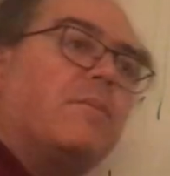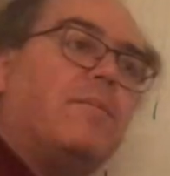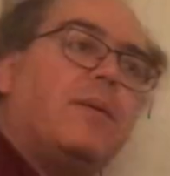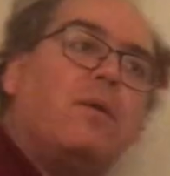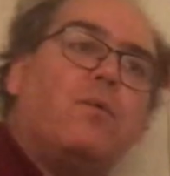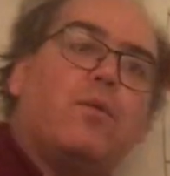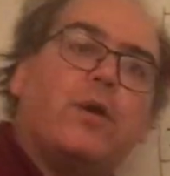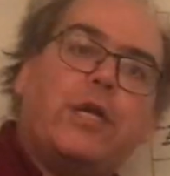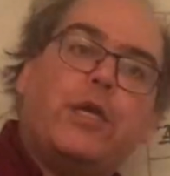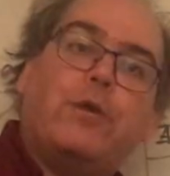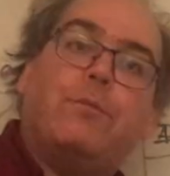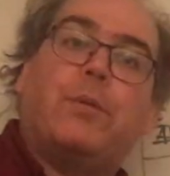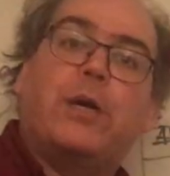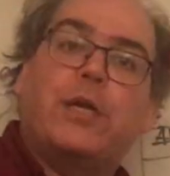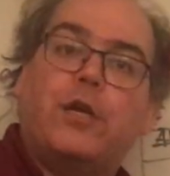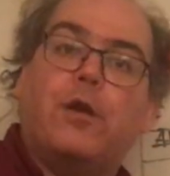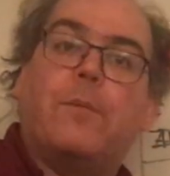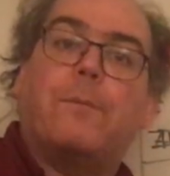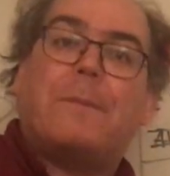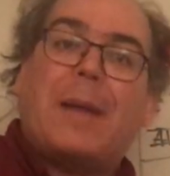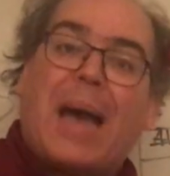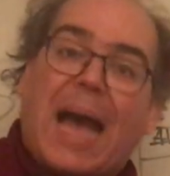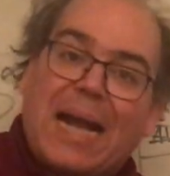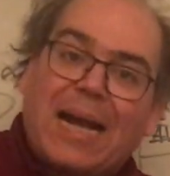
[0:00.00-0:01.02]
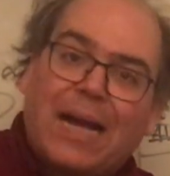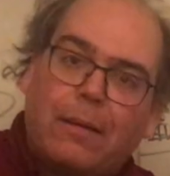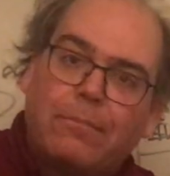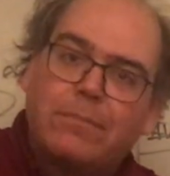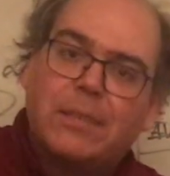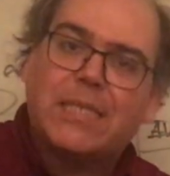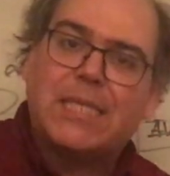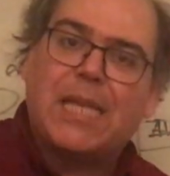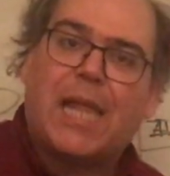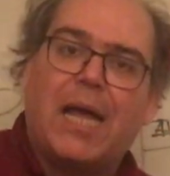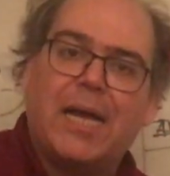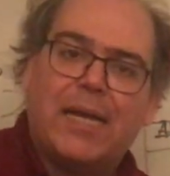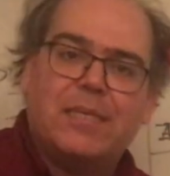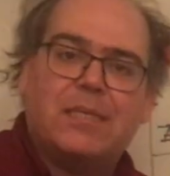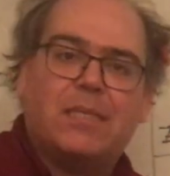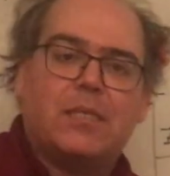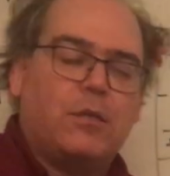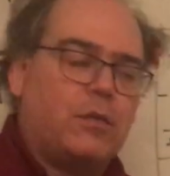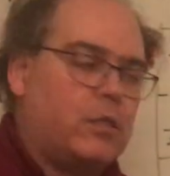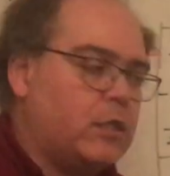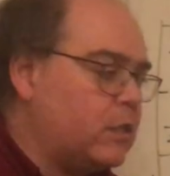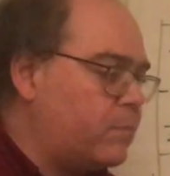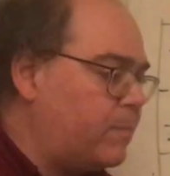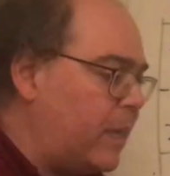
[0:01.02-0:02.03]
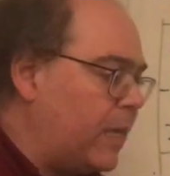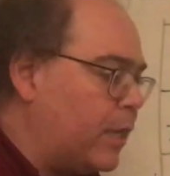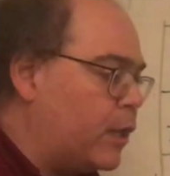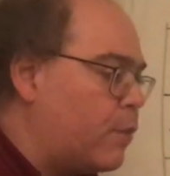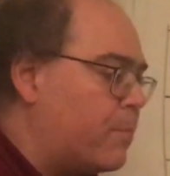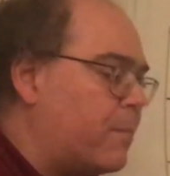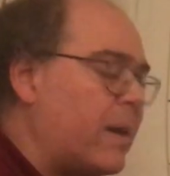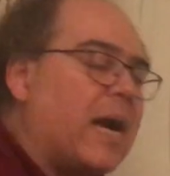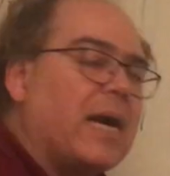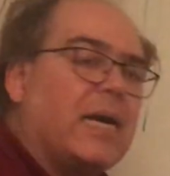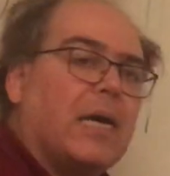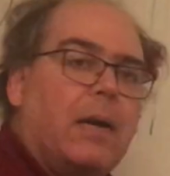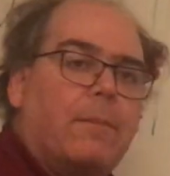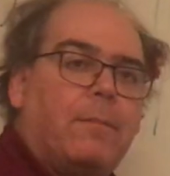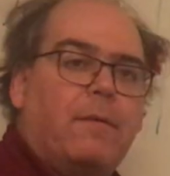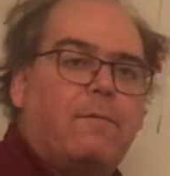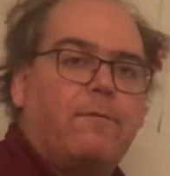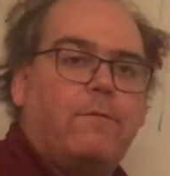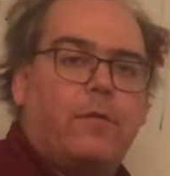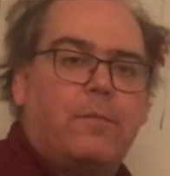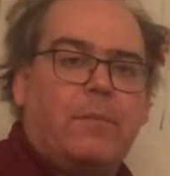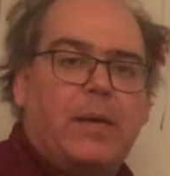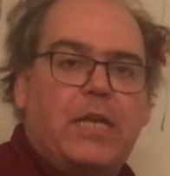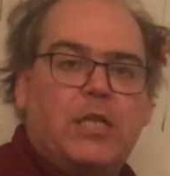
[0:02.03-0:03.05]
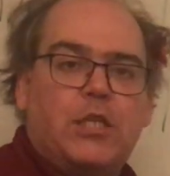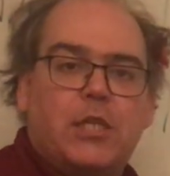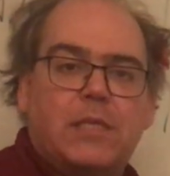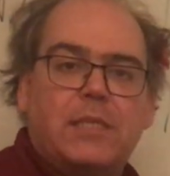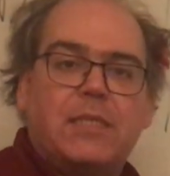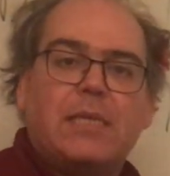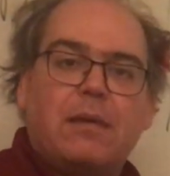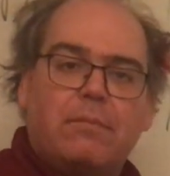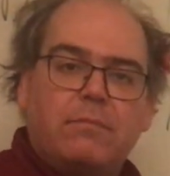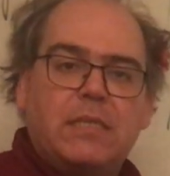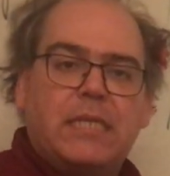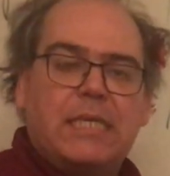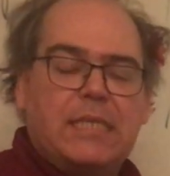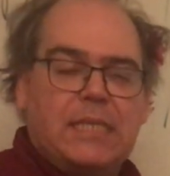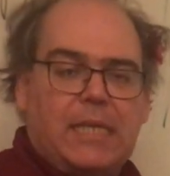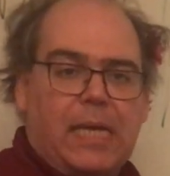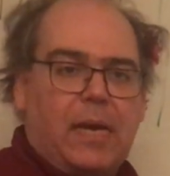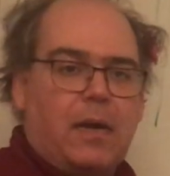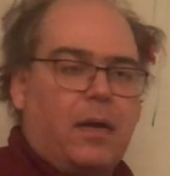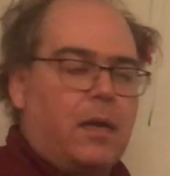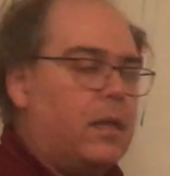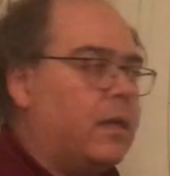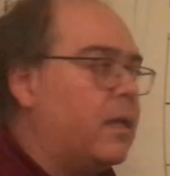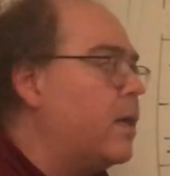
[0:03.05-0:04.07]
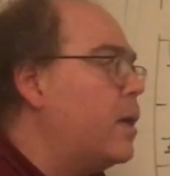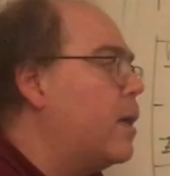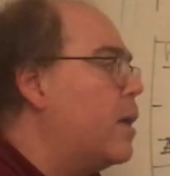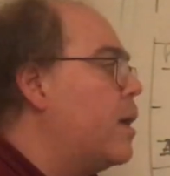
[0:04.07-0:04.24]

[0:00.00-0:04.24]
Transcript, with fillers: can be where you put your backup slides, so to speak, or backup information, some detail.